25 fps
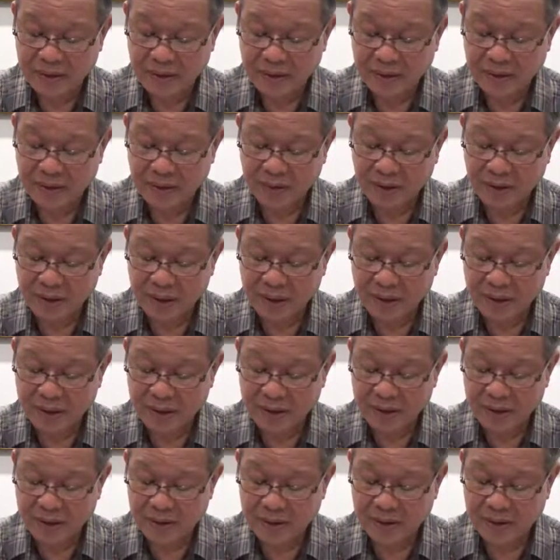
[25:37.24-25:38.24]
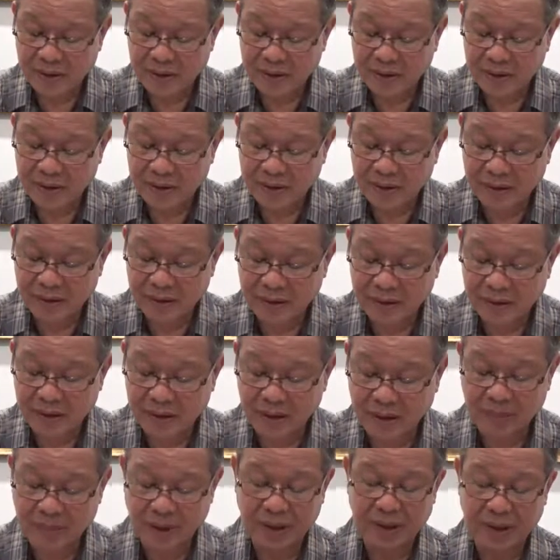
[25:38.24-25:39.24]
Sukha,
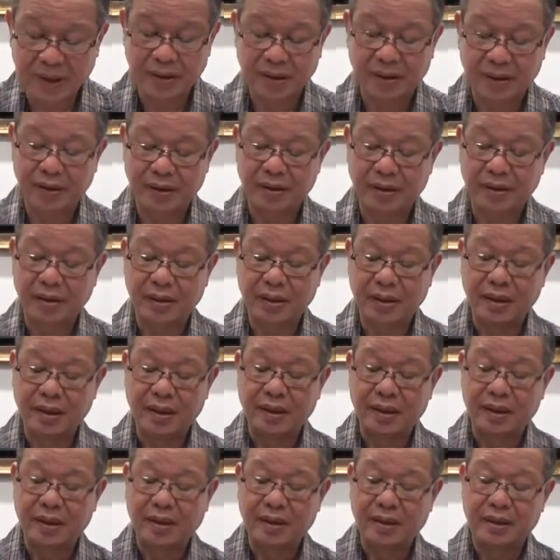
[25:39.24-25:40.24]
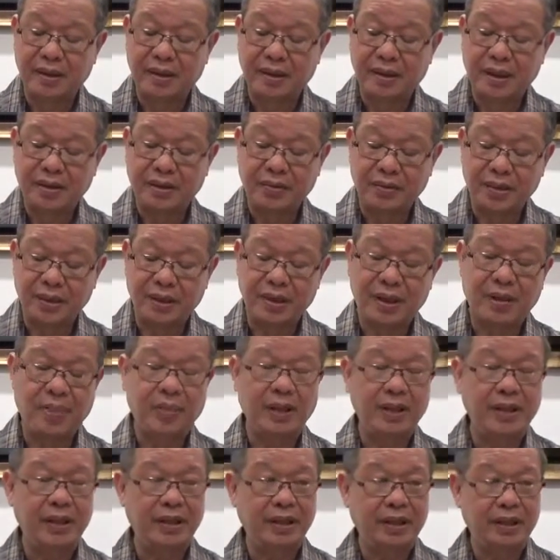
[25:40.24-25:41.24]
Samadha. The last word is
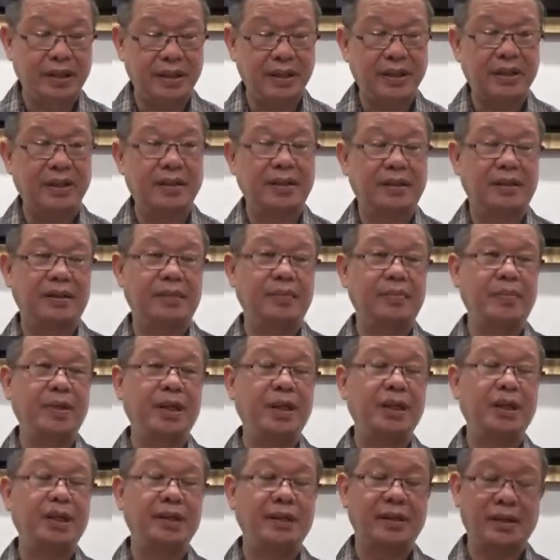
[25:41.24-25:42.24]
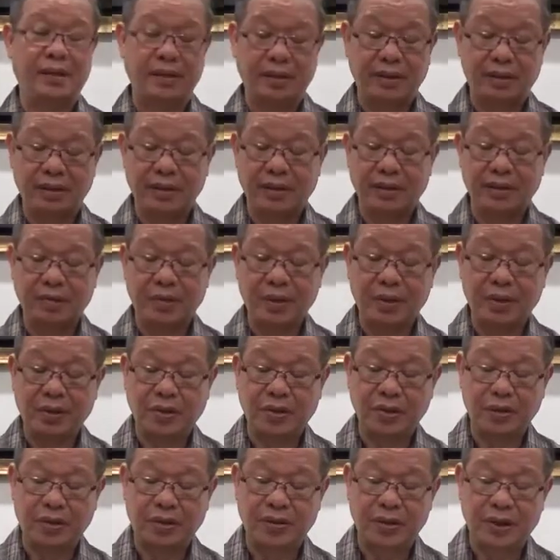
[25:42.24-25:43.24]
Samadhiyati, meaning to be
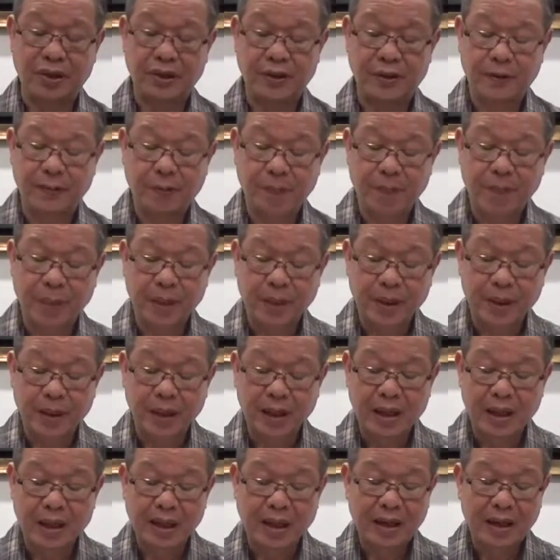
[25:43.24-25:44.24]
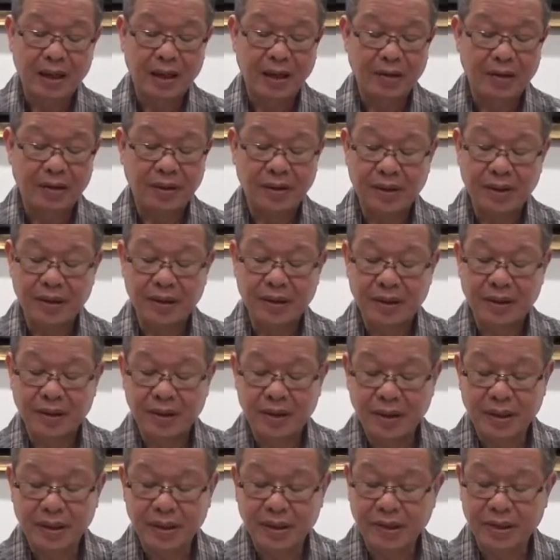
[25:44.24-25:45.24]
concentrated. Now,
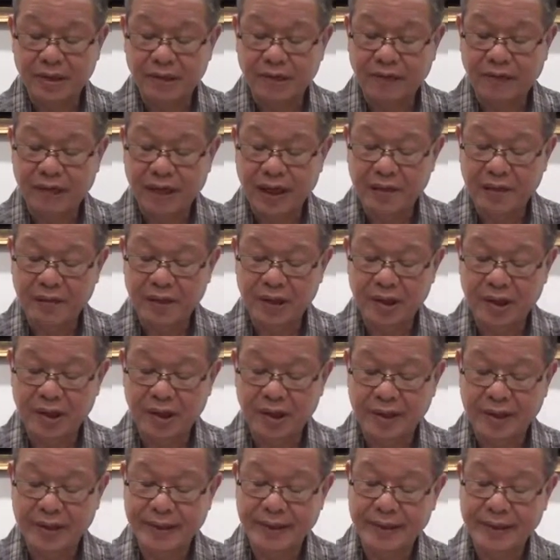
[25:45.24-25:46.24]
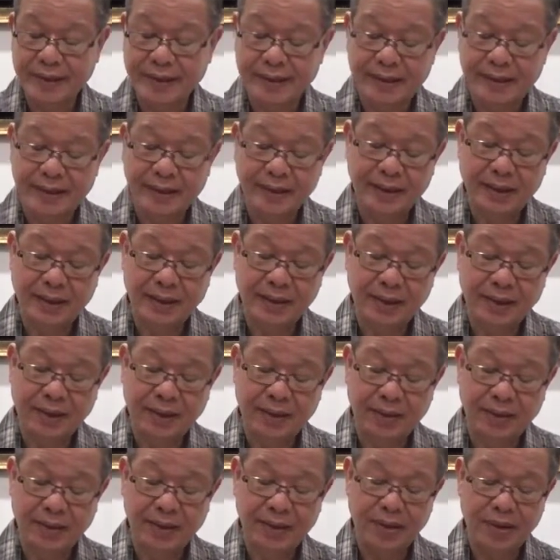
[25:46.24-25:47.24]
these five teachings, they
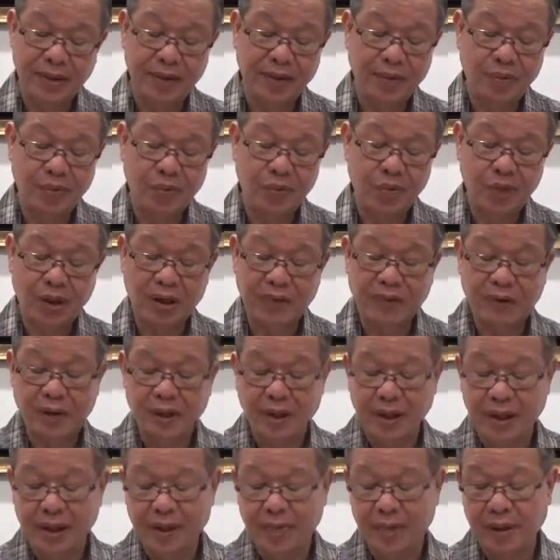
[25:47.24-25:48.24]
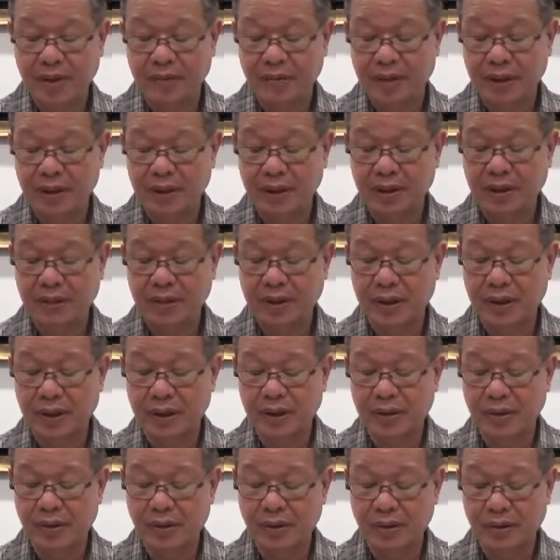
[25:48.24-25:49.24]
don't seem to have a name. They're very
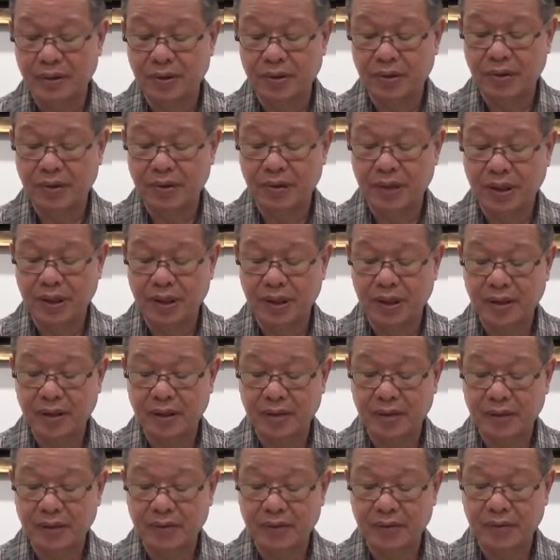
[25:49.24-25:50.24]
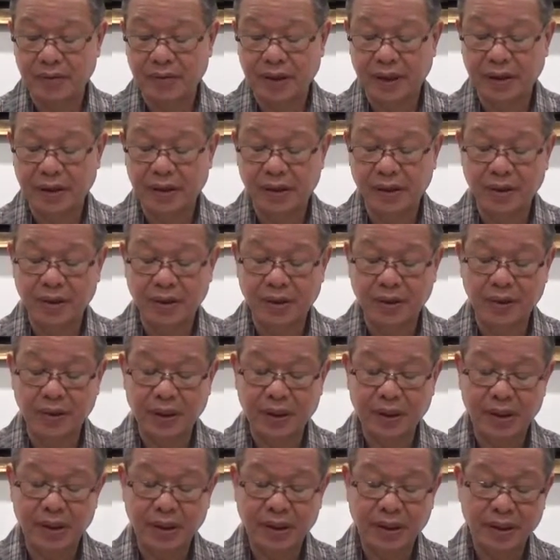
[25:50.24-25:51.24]
close to the factors of
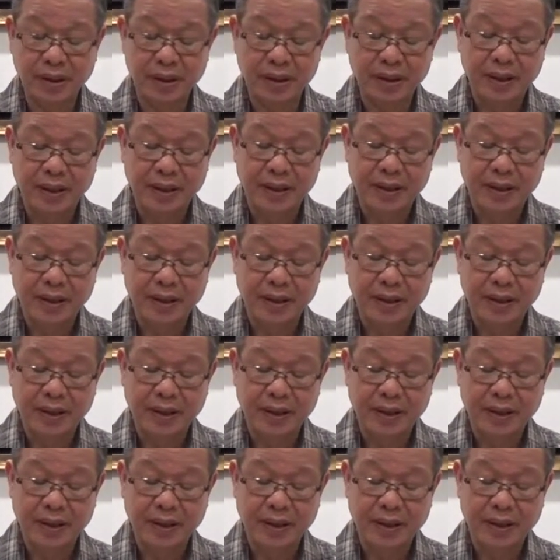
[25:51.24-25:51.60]
awakening.